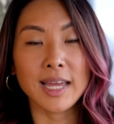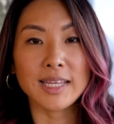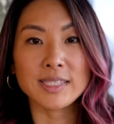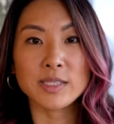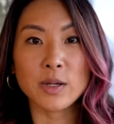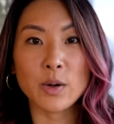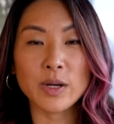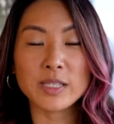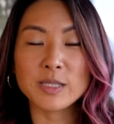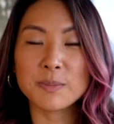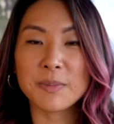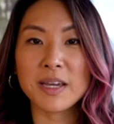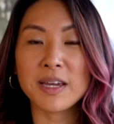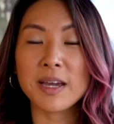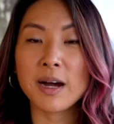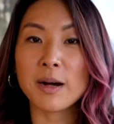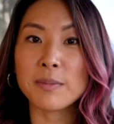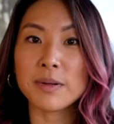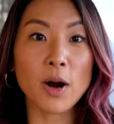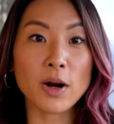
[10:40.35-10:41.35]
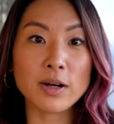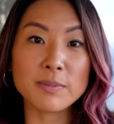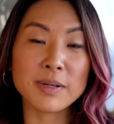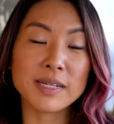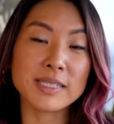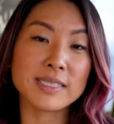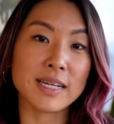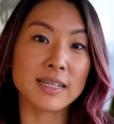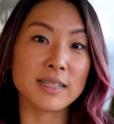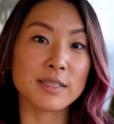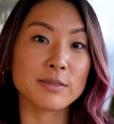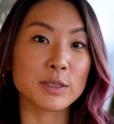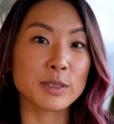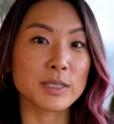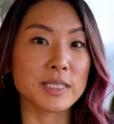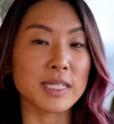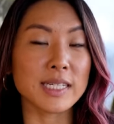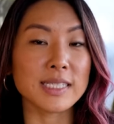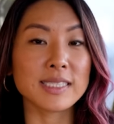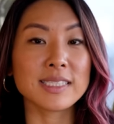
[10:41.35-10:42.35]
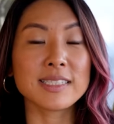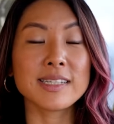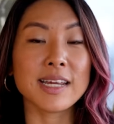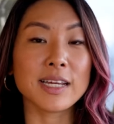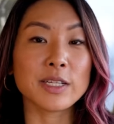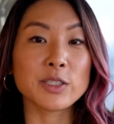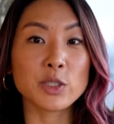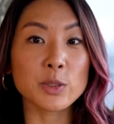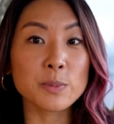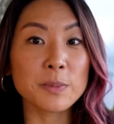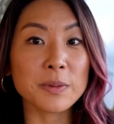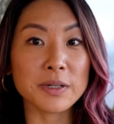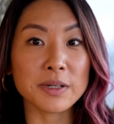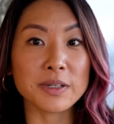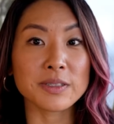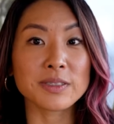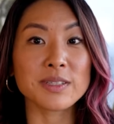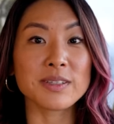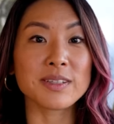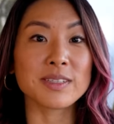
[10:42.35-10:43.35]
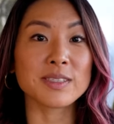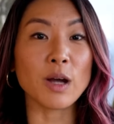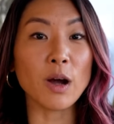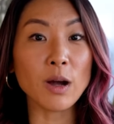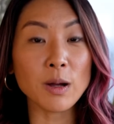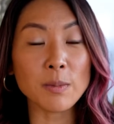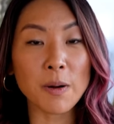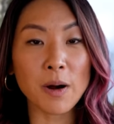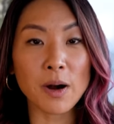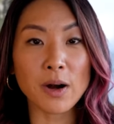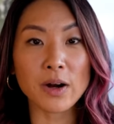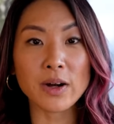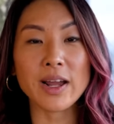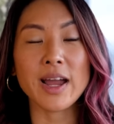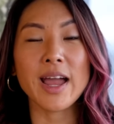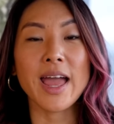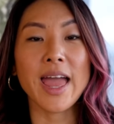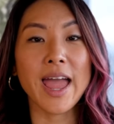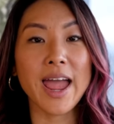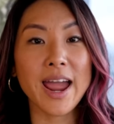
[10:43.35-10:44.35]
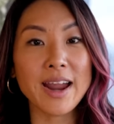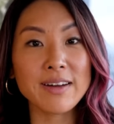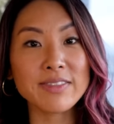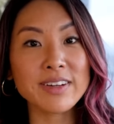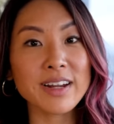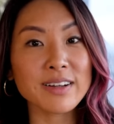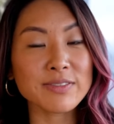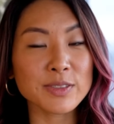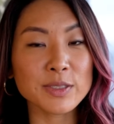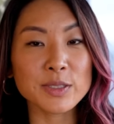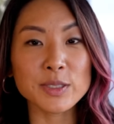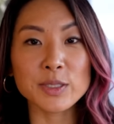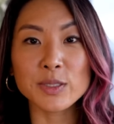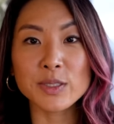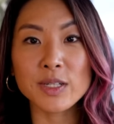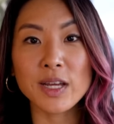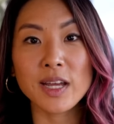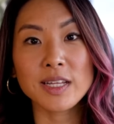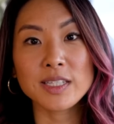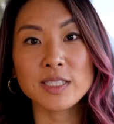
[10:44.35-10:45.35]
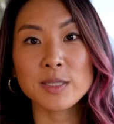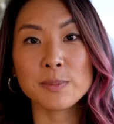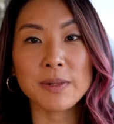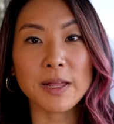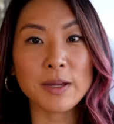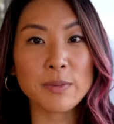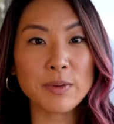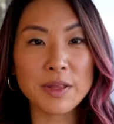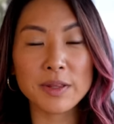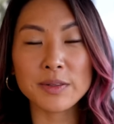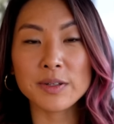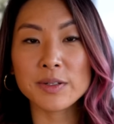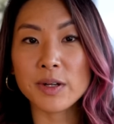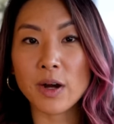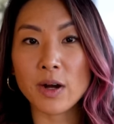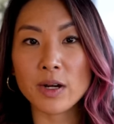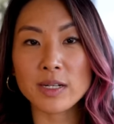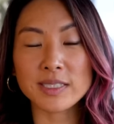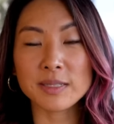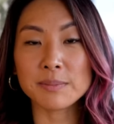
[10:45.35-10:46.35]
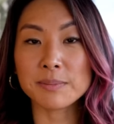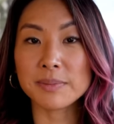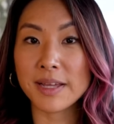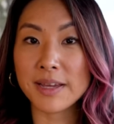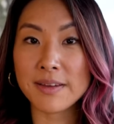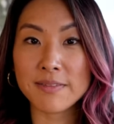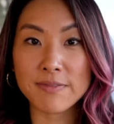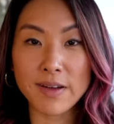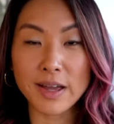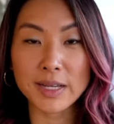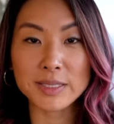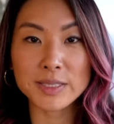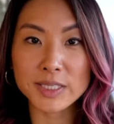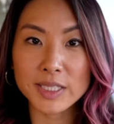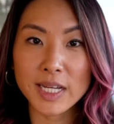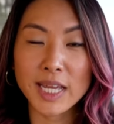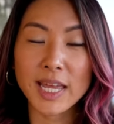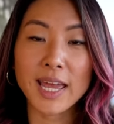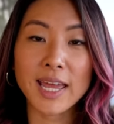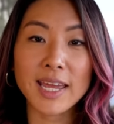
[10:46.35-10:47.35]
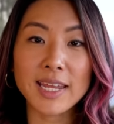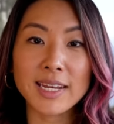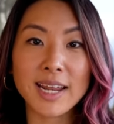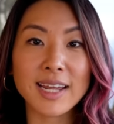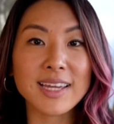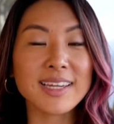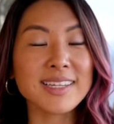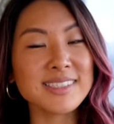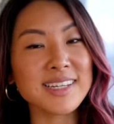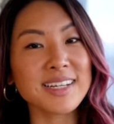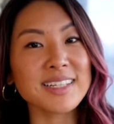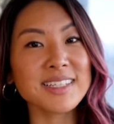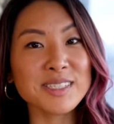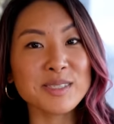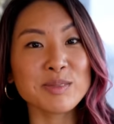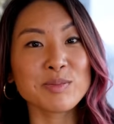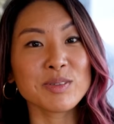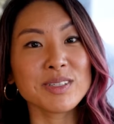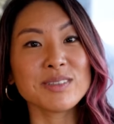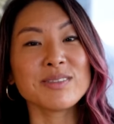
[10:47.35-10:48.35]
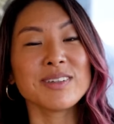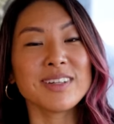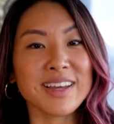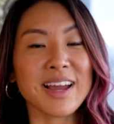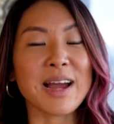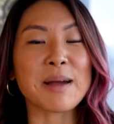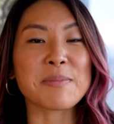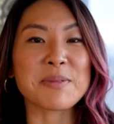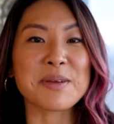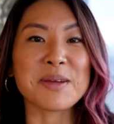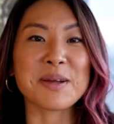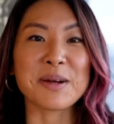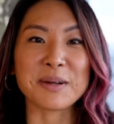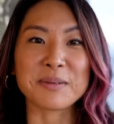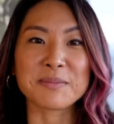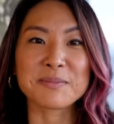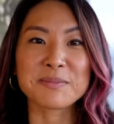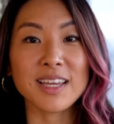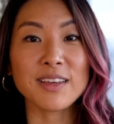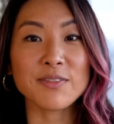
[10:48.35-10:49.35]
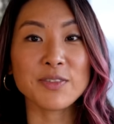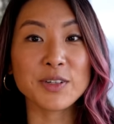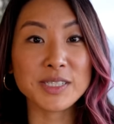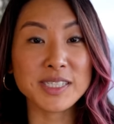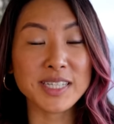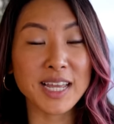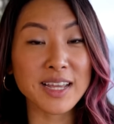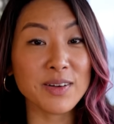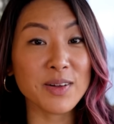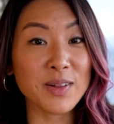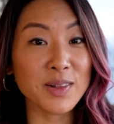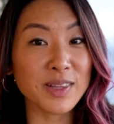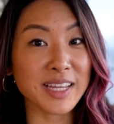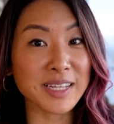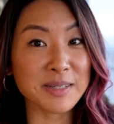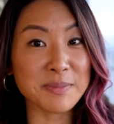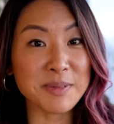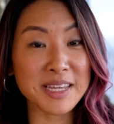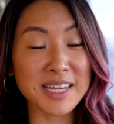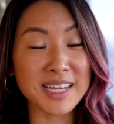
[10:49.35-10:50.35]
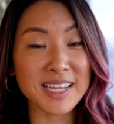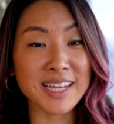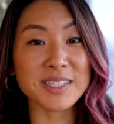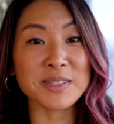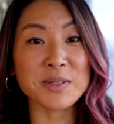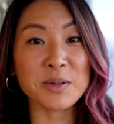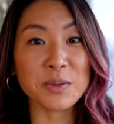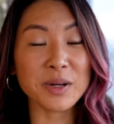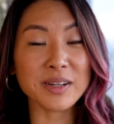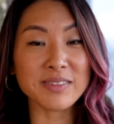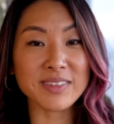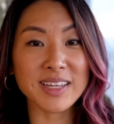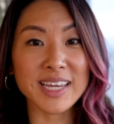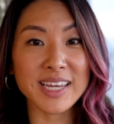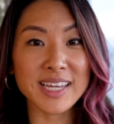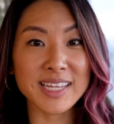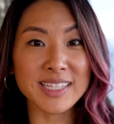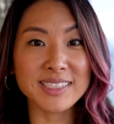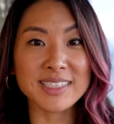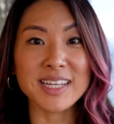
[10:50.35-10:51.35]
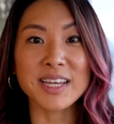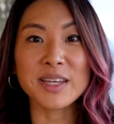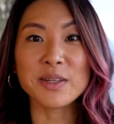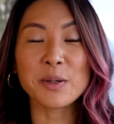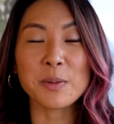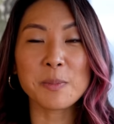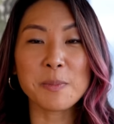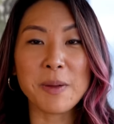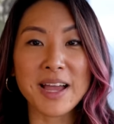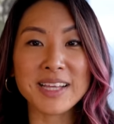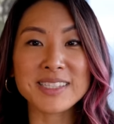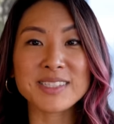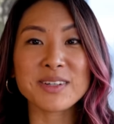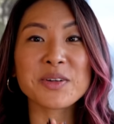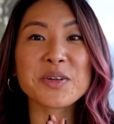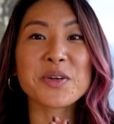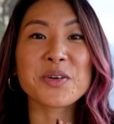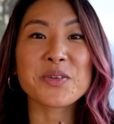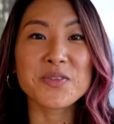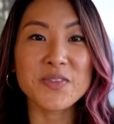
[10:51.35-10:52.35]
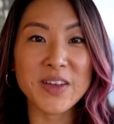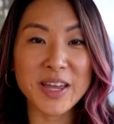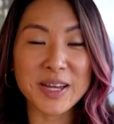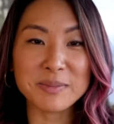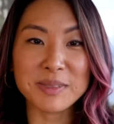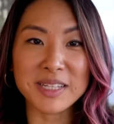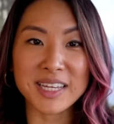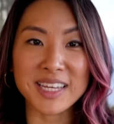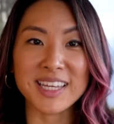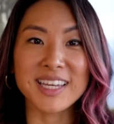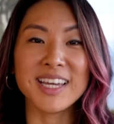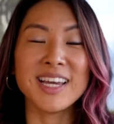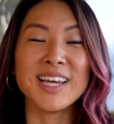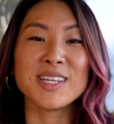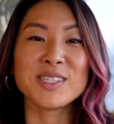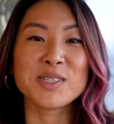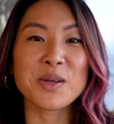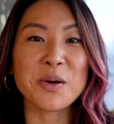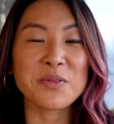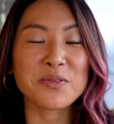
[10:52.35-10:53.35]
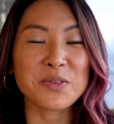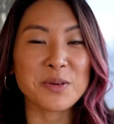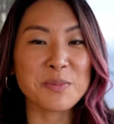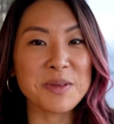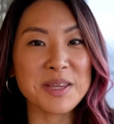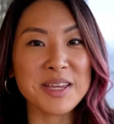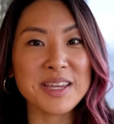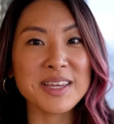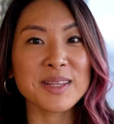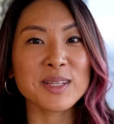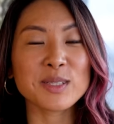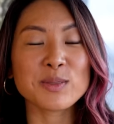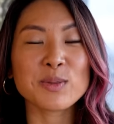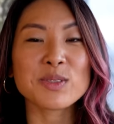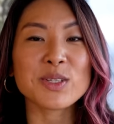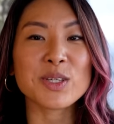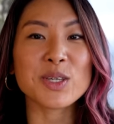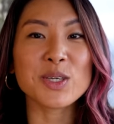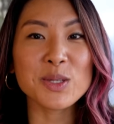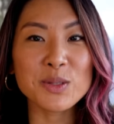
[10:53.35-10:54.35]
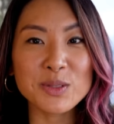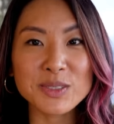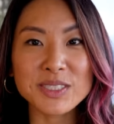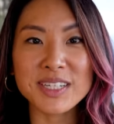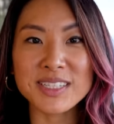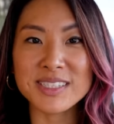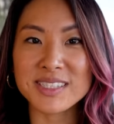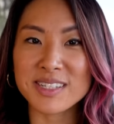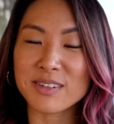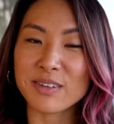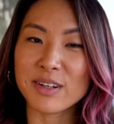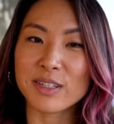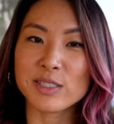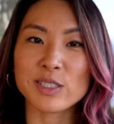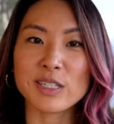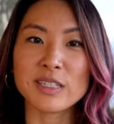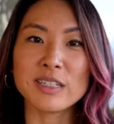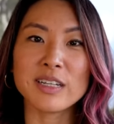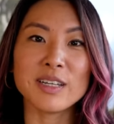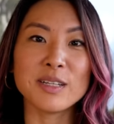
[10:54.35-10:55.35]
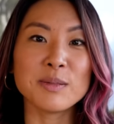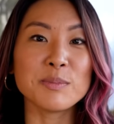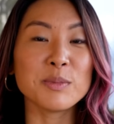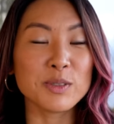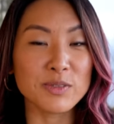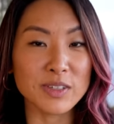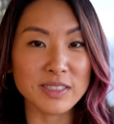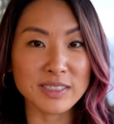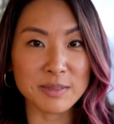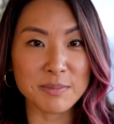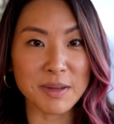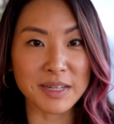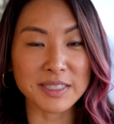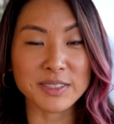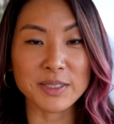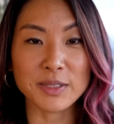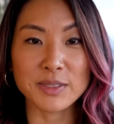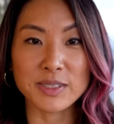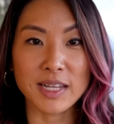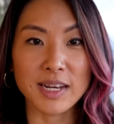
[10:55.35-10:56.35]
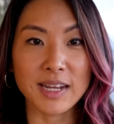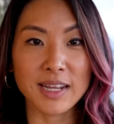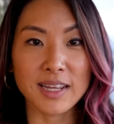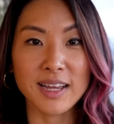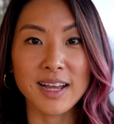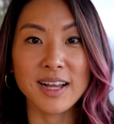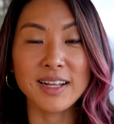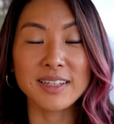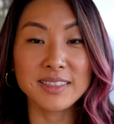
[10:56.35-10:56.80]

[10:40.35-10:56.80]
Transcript: So it's become part of my daily routine to take Jupiter to the dog park every afternoon to play with other dogs and play fetch. And I can tell he's really, really happy here. If you're single like me and you don't have kids, your pets are your family. So for me, this was a huge consideration in moving to Mexico City.